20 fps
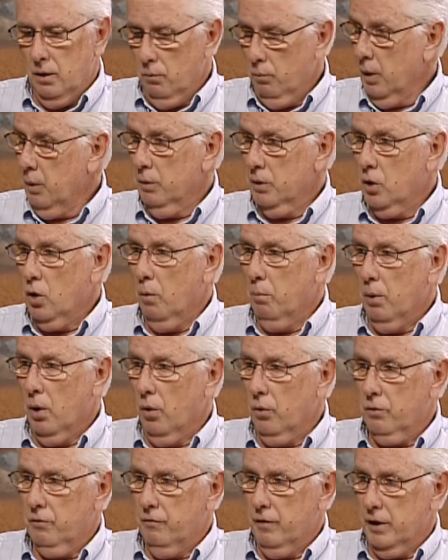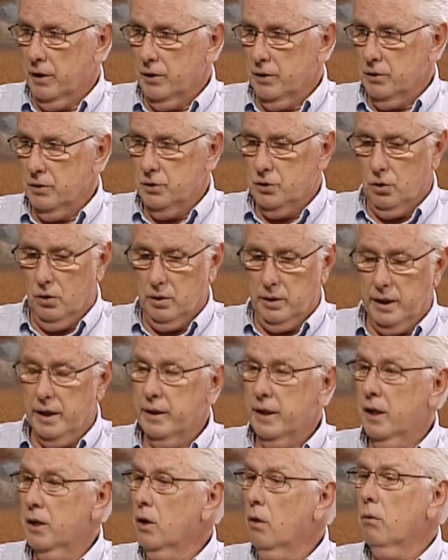We would go broke very shortly,
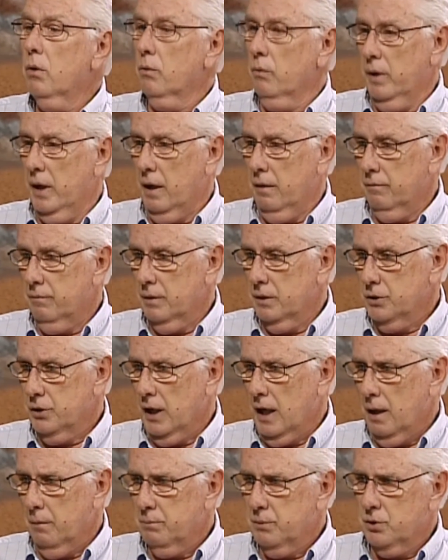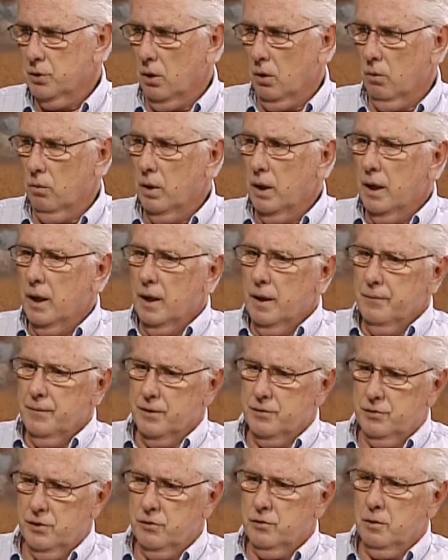and then no one would have a job. So
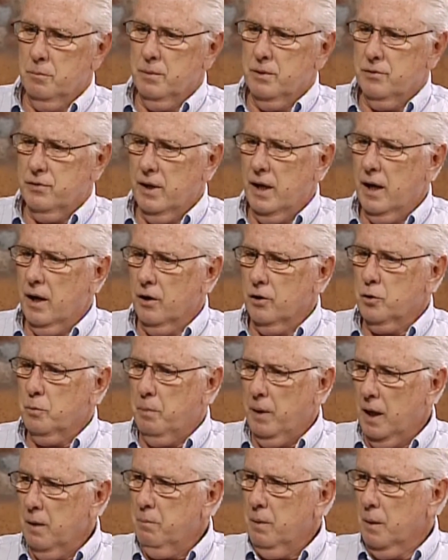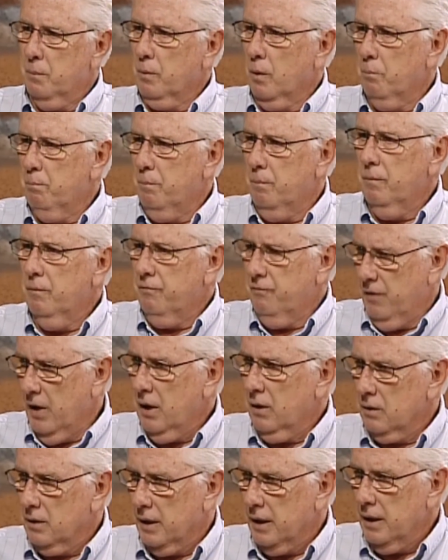the system is there to pay people
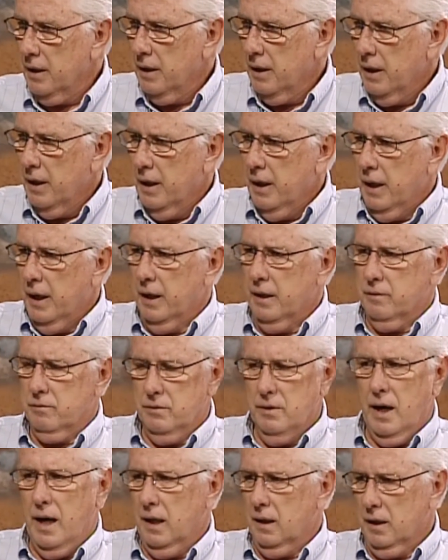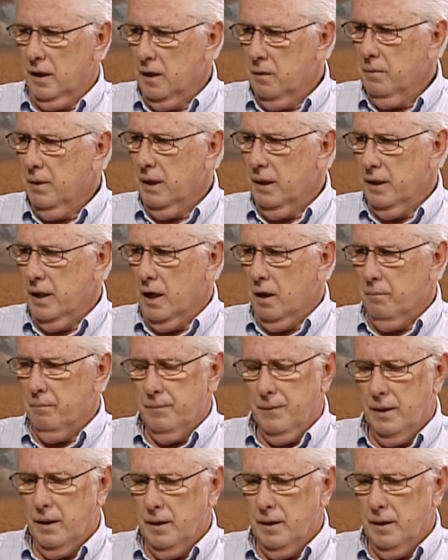fairly, and it's not limiting them.